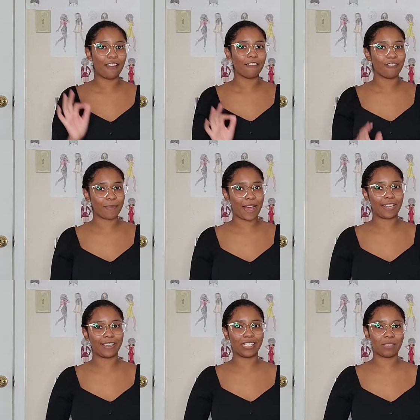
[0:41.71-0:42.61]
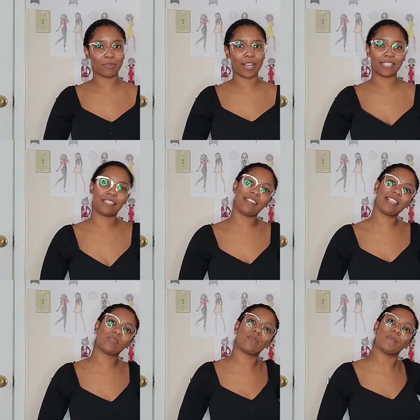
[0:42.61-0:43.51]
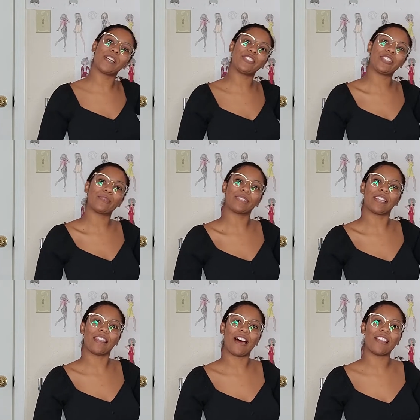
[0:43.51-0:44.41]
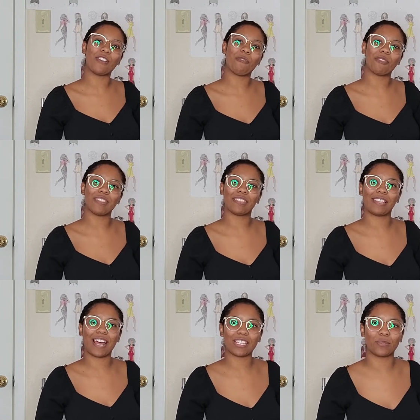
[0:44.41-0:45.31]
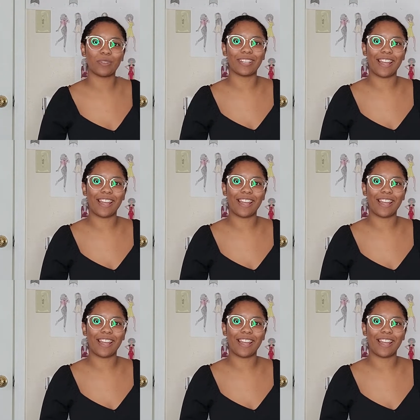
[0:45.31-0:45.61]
from Aliexpress. This budget was a lot lower than the last one.